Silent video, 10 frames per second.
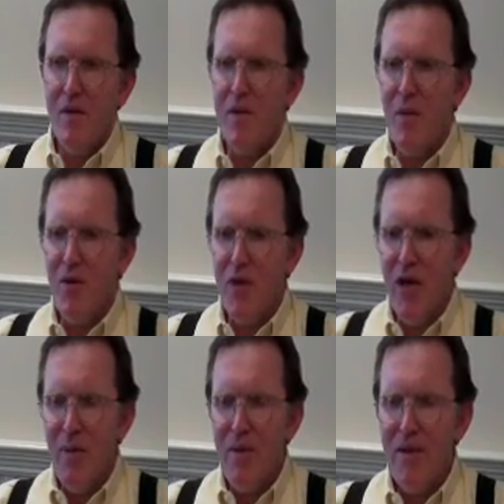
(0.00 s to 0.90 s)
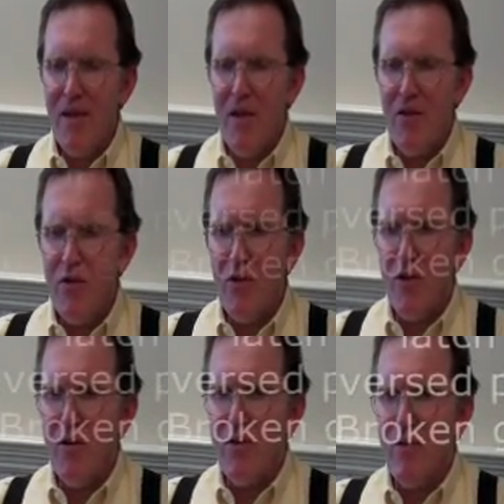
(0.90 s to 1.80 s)
Well, the most common things
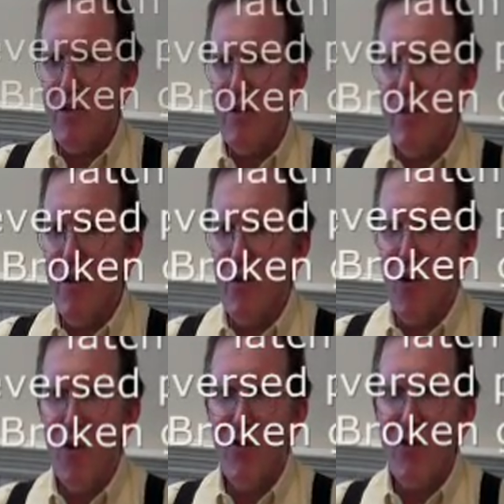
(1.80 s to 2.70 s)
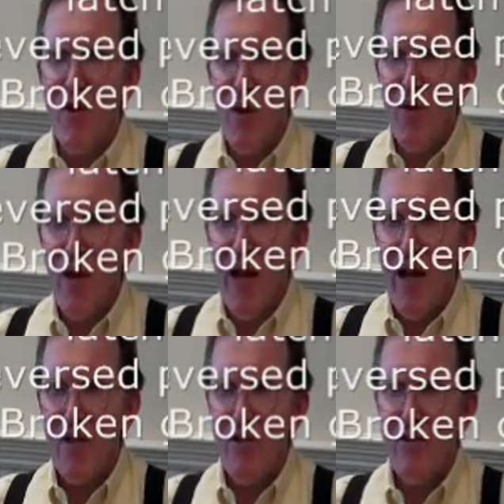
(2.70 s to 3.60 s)
are, doors that don't
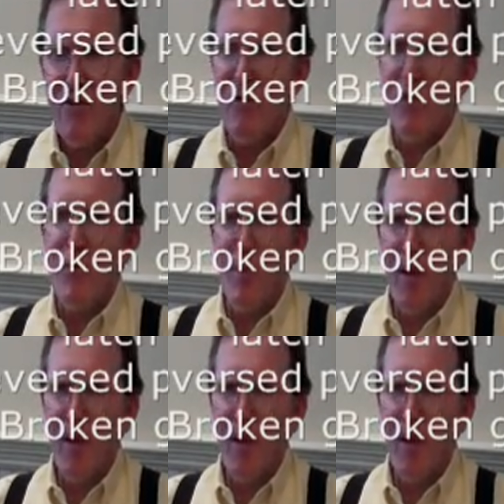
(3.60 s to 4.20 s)
latch, reverse